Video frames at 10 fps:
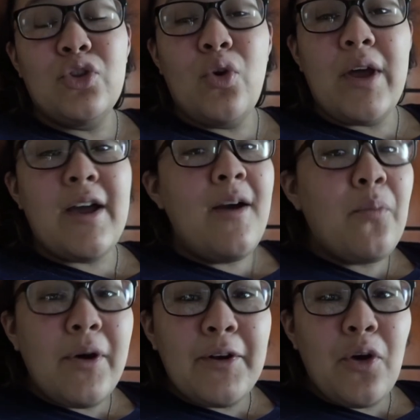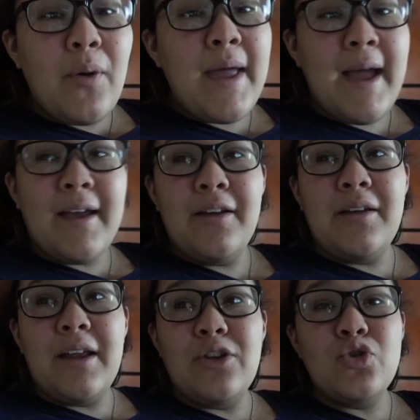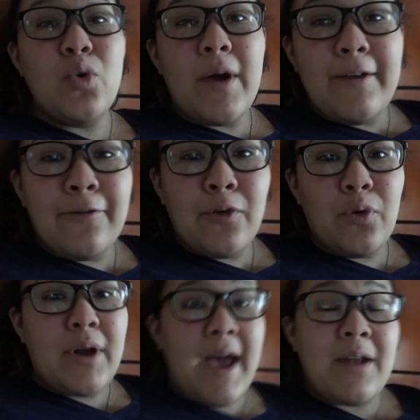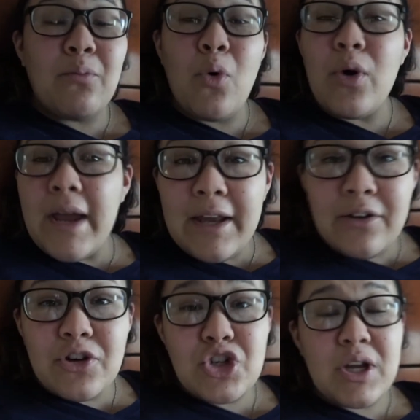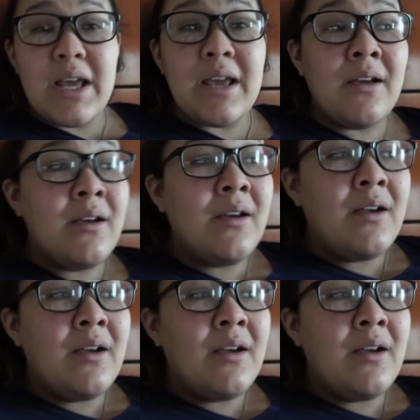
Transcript: Throwing up went away. I could enjoy food. I had more energy.